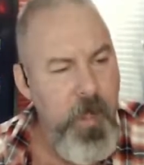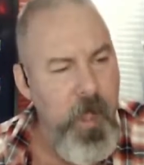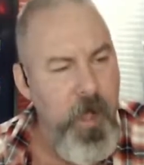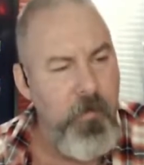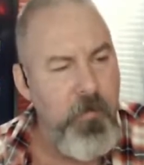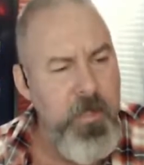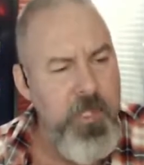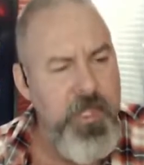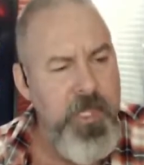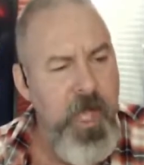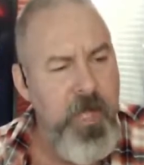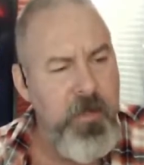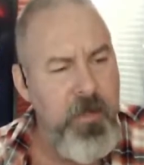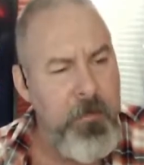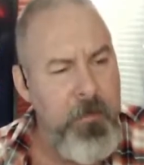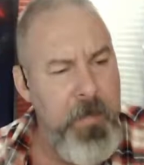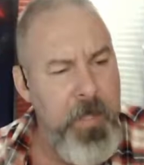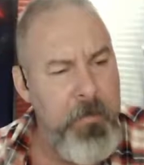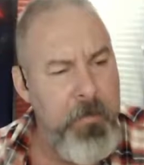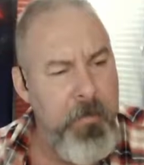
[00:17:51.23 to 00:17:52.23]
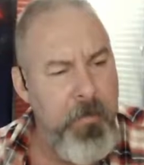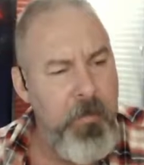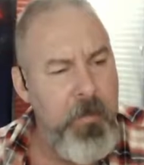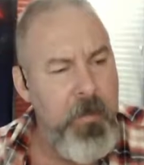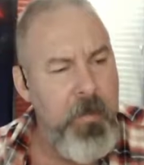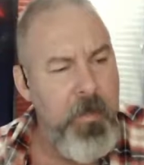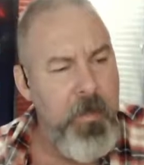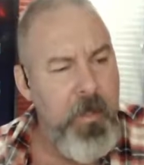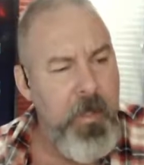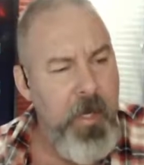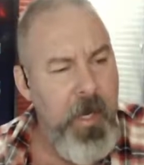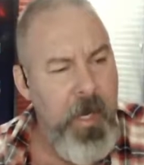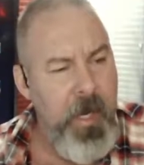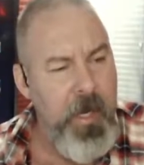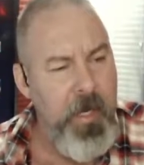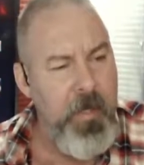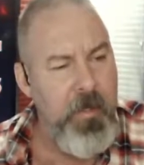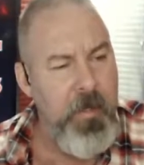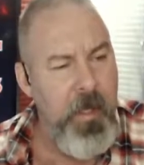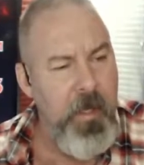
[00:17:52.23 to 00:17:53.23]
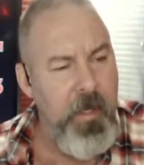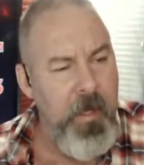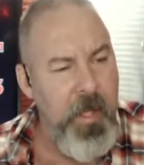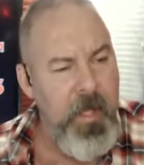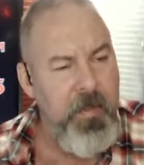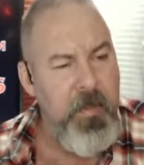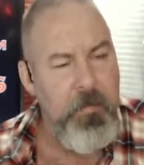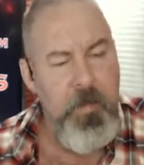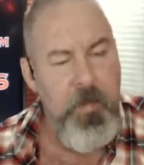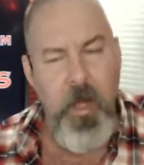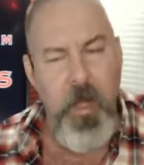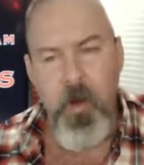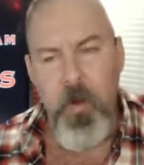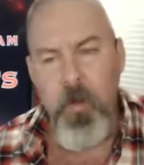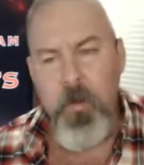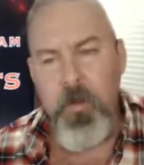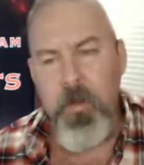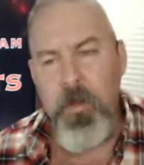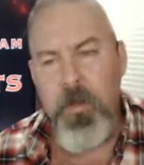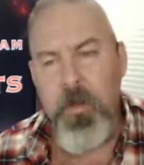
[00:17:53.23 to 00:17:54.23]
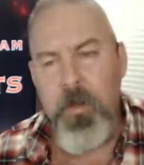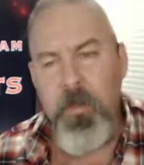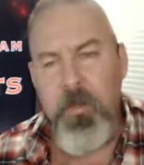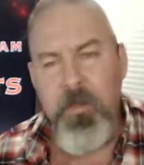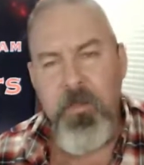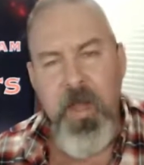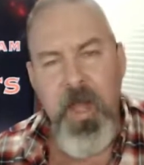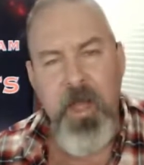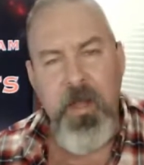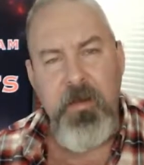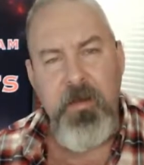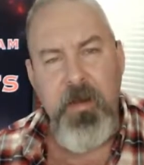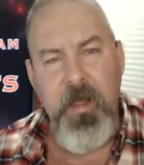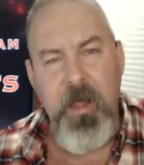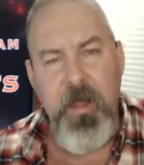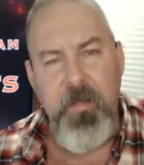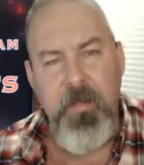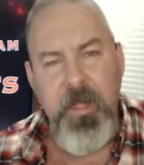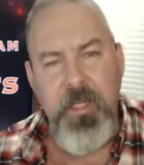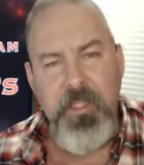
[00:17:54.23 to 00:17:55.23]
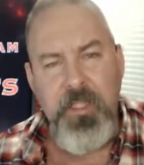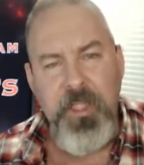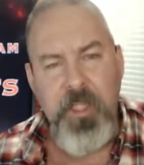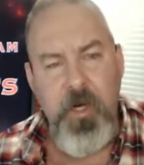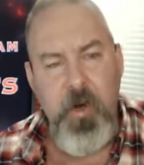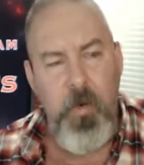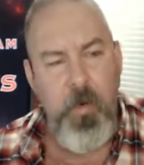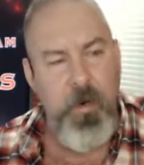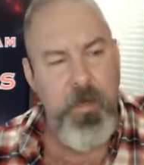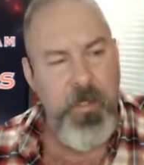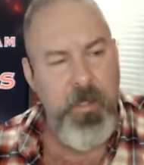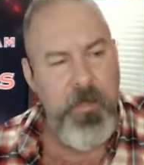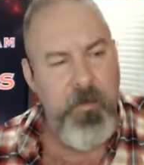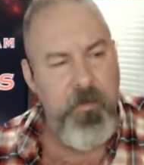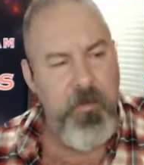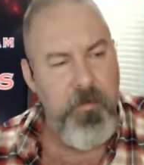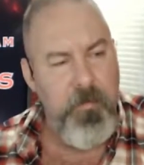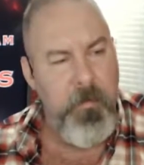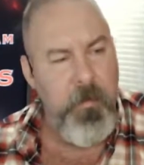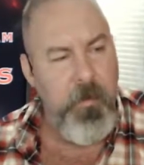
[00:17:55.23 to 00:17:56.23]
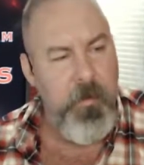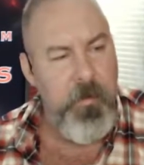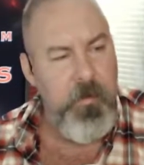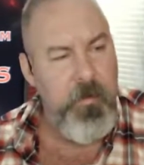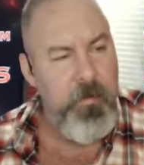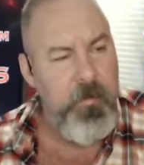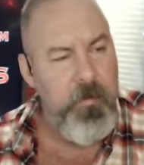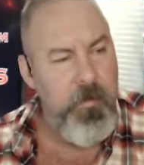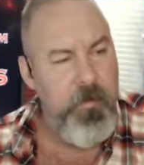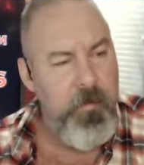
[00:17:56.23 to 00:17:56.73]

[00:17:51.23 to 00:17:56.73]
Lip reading: Reach out to people and let them know that they should go on and get this book.